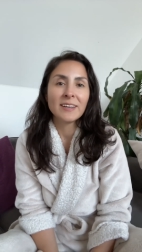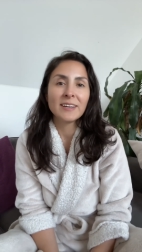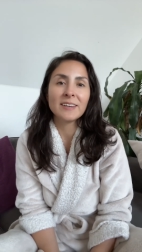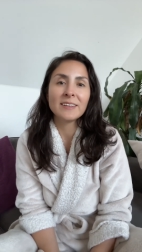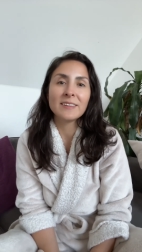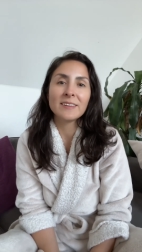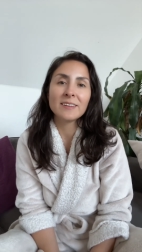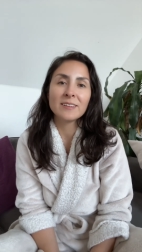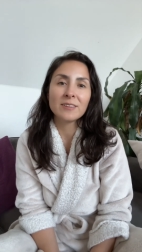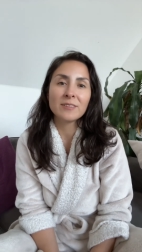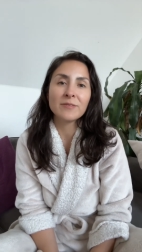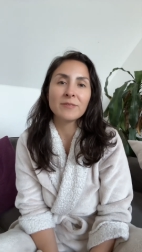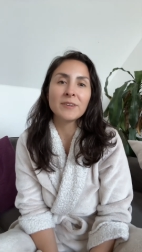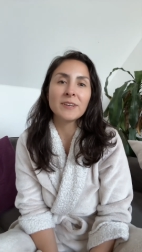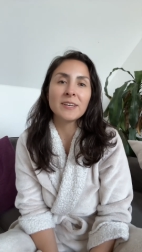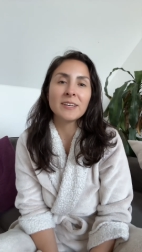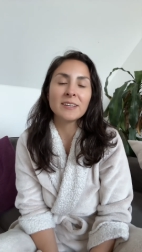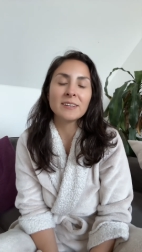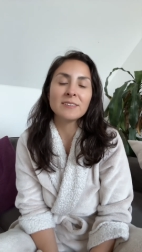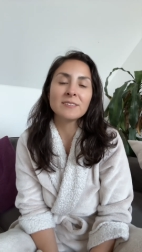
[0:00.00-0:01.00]
and this
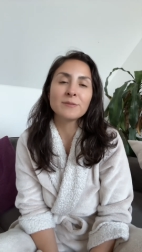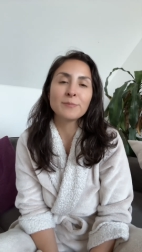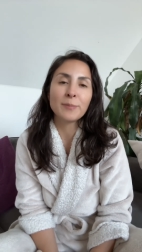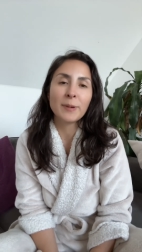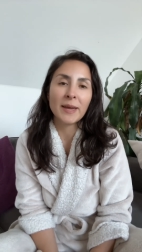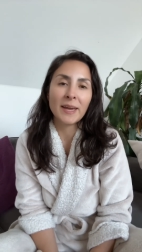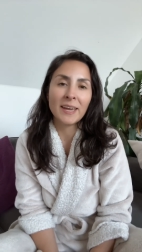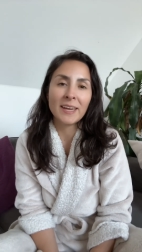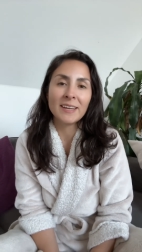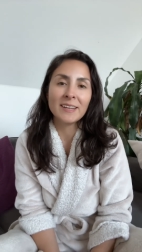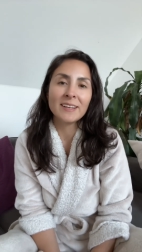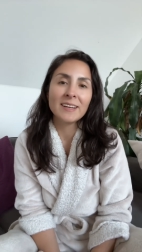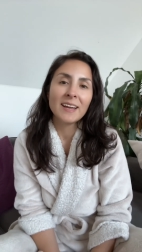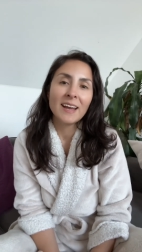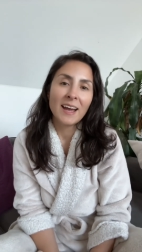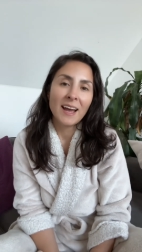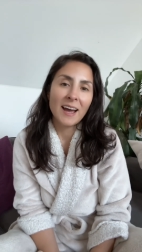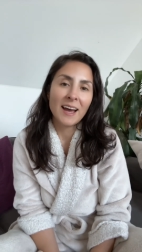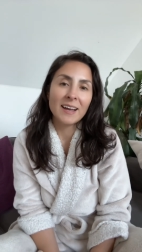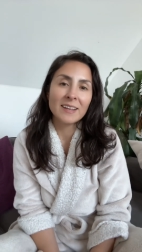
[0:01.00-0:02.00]
fee is paid
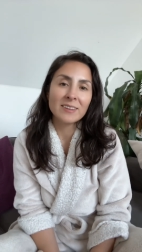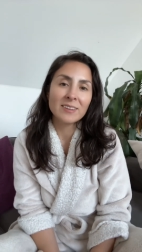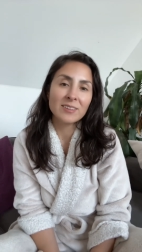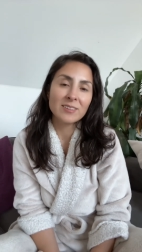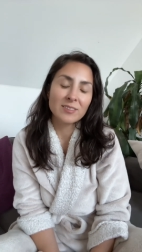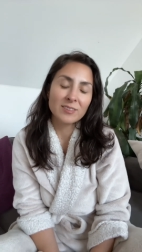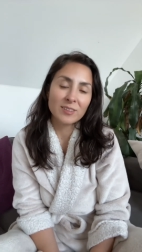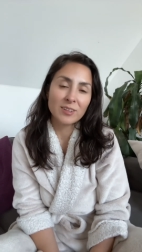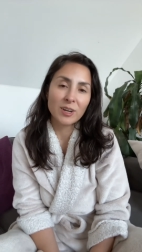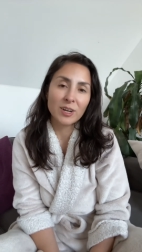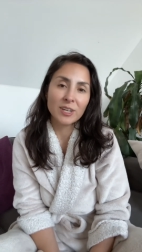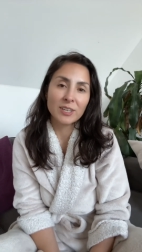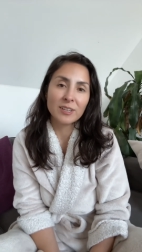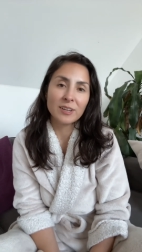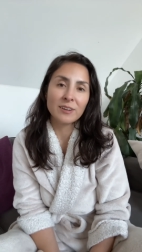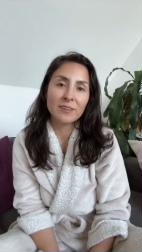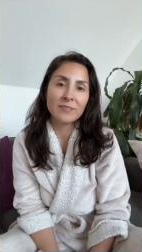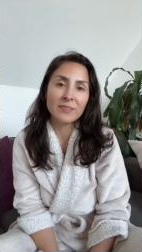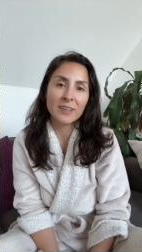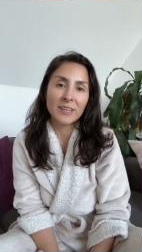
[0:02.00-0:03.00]
at the start
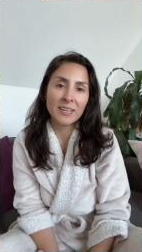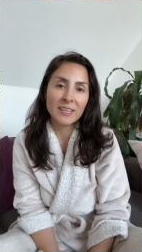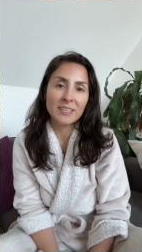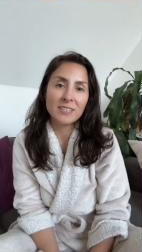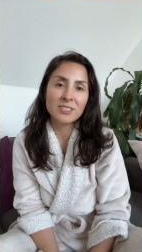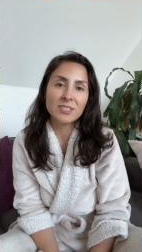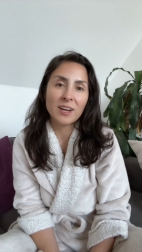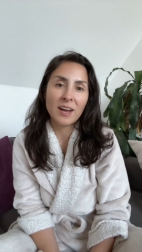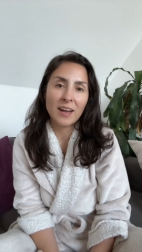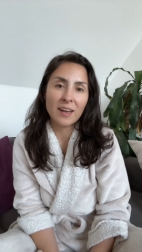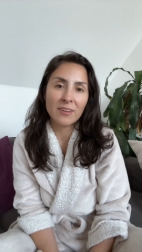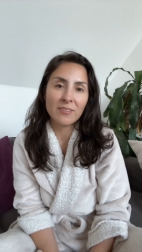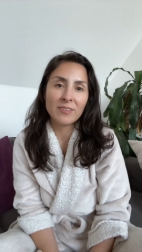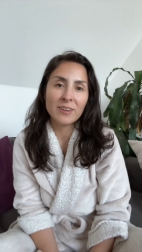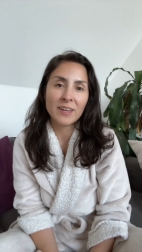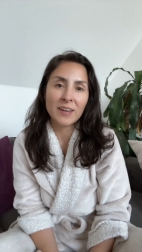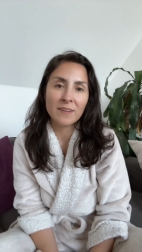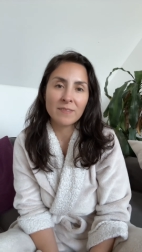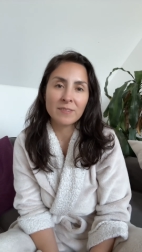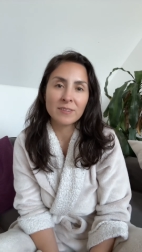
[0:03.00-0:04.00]
of each
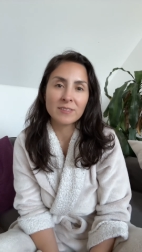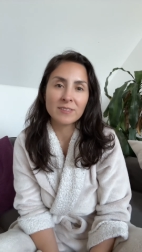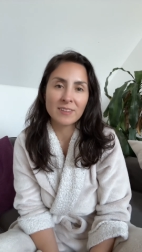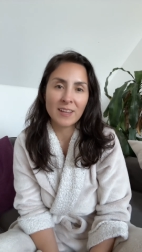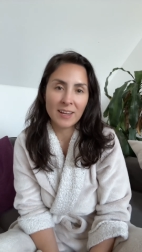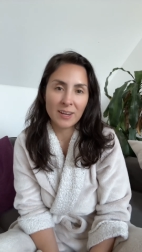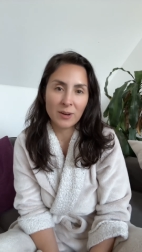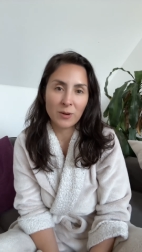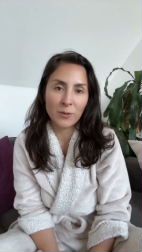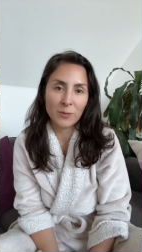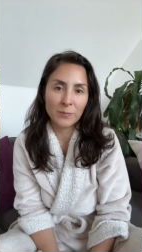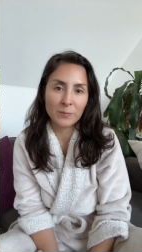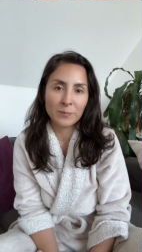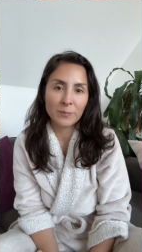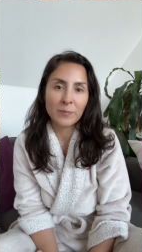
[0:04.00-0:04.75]
IVF cycle